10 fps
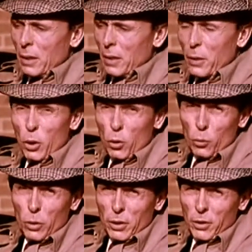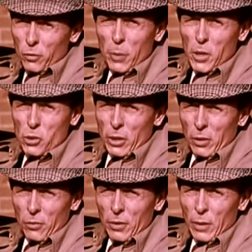There are no uh, space
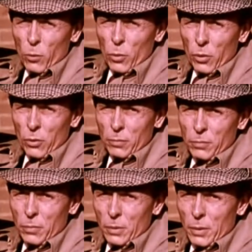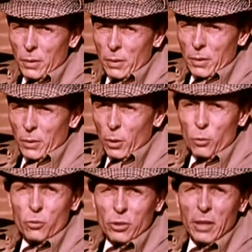shuttles in that world,
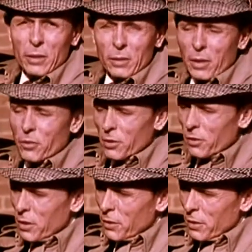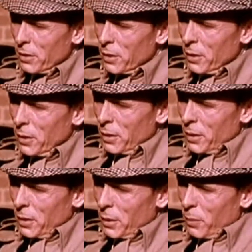no tin Lizzies either.
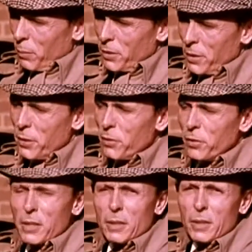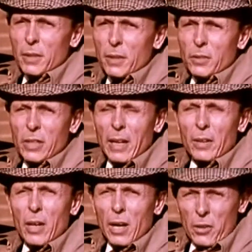But there is the
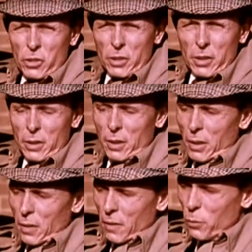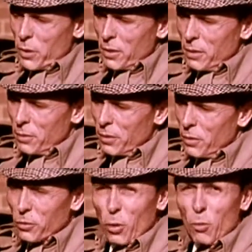technology that we
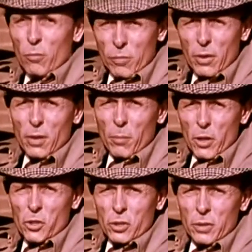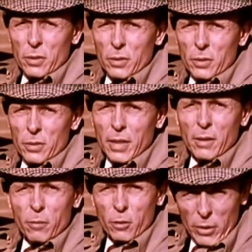so very much take
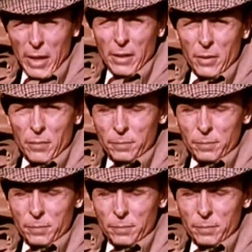for granted.